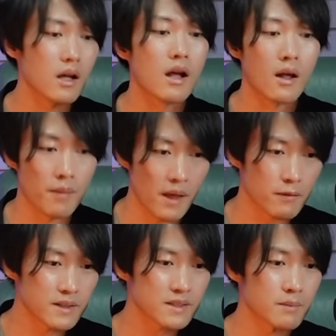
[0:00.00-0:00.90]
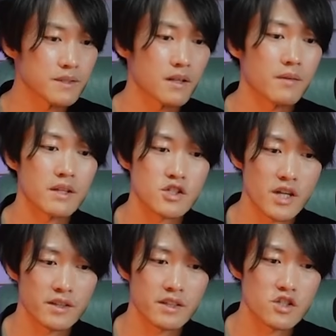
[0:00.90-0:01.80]
That was something the
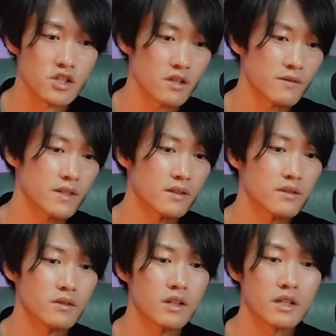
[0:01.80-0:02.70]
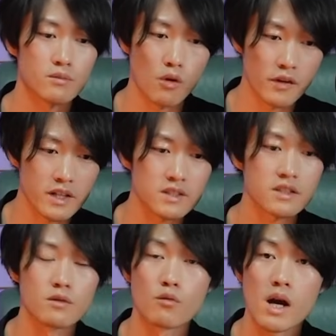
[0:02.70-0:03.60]
Shandian chief said to his warriors
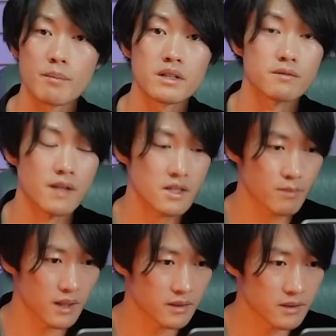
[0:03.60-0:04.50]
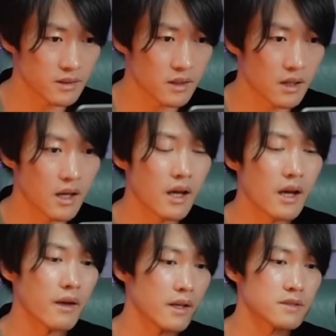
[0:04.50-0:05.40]
in Viper's flashback.
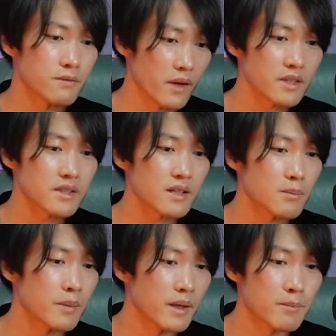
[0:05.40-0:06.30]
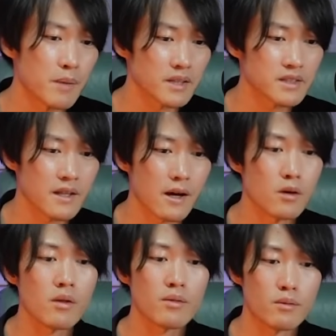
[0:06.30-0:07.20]
It's a phrase that's being passed down
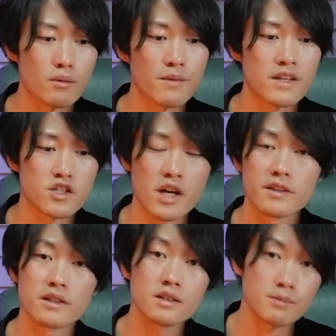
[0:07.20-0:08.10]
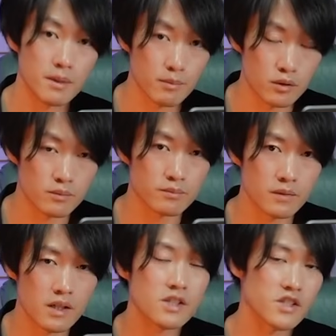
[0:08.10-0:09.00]
through the Shandian's people,
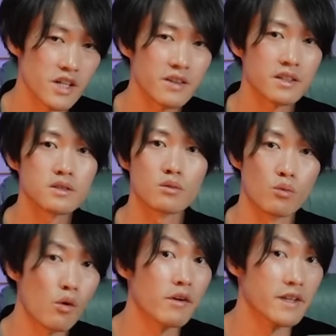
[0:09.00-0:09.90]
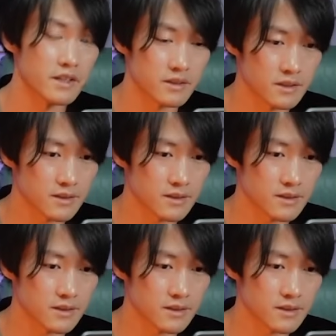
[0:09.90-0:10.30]
Shandian's warriors.